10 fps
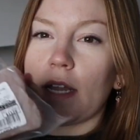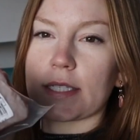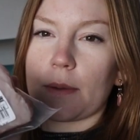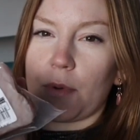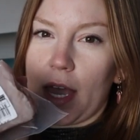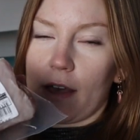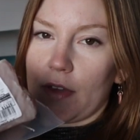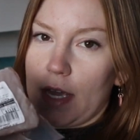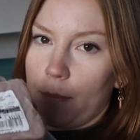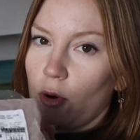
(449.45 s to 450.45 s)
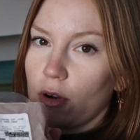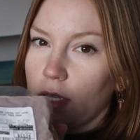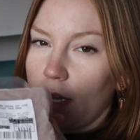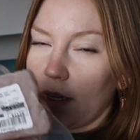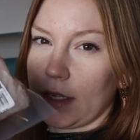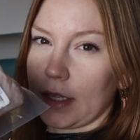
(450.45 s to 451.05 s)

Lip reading: Next up, we have a pork loin.